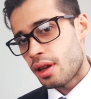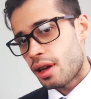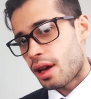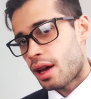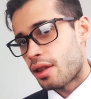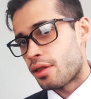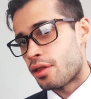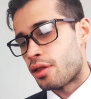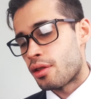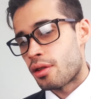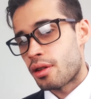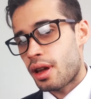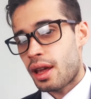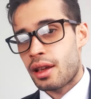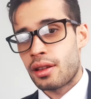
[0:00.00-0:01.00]
and
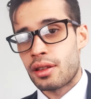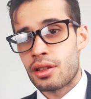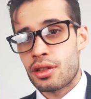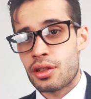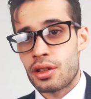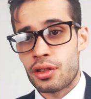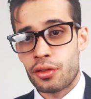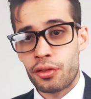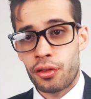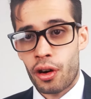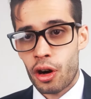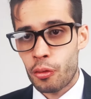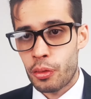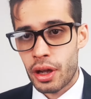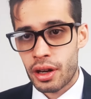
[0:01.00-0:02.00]
their English is far
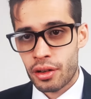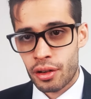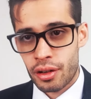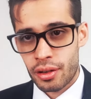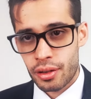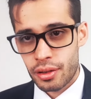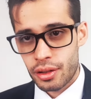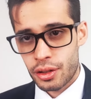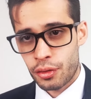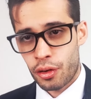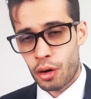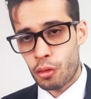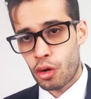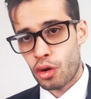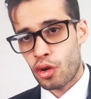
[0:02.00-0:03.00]
better, it's far
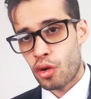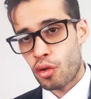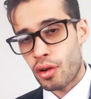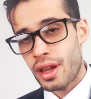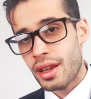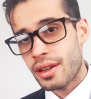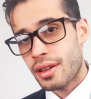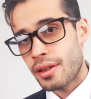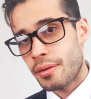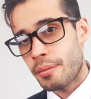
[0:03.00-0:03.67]
more correct,